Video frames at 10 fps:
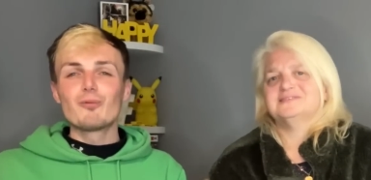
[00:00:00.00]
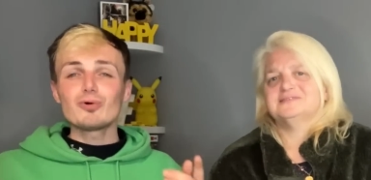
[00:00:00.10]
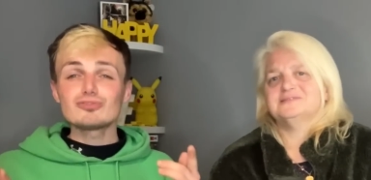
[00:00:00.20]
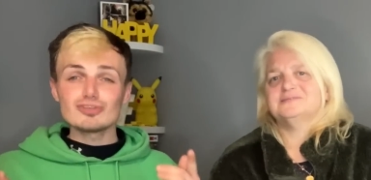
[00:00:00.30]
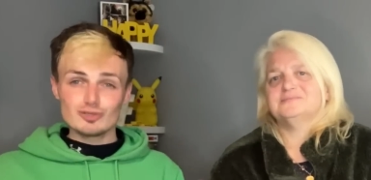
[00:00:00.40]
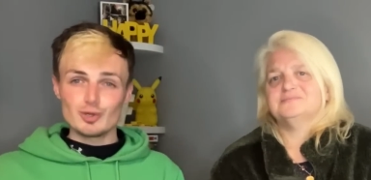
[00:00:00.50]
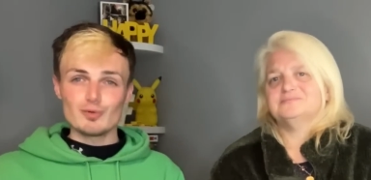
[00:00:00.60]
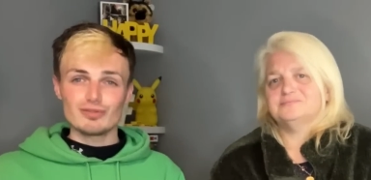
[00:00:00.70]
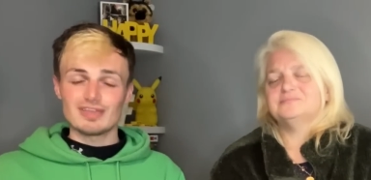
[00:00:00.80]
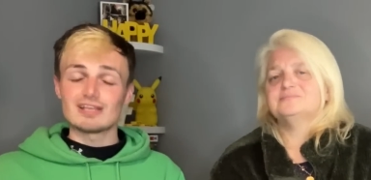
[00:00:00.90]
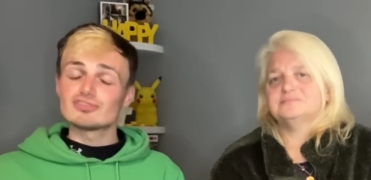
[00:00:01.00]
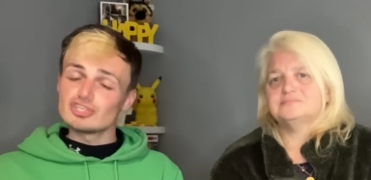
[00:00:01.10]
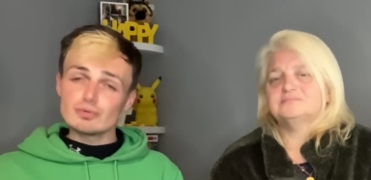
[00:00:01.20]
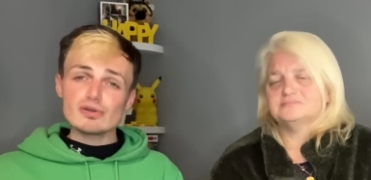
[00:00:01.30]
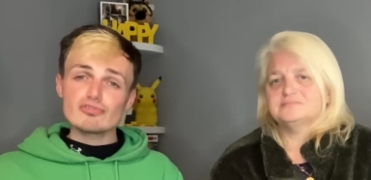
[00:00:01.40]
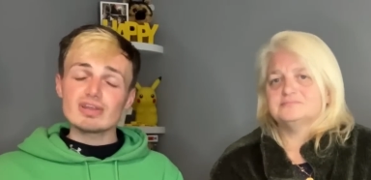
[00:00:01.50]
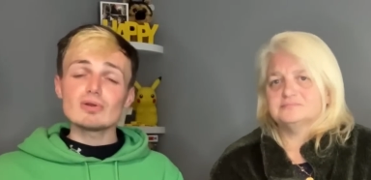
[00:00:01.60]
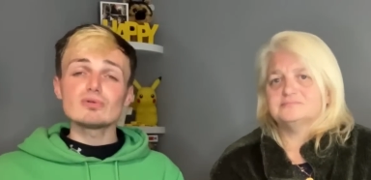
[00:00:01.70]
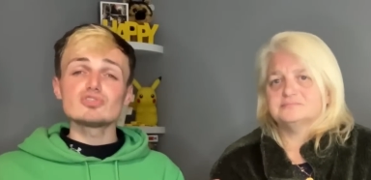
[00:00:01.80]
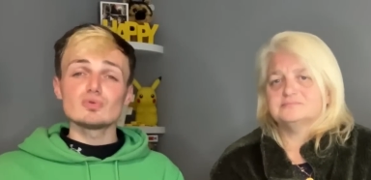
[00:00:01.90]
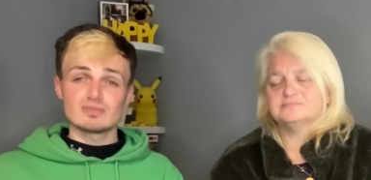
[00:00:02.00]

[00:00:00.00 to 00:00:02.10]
Speaker 1: what do you think? Do you agree or do you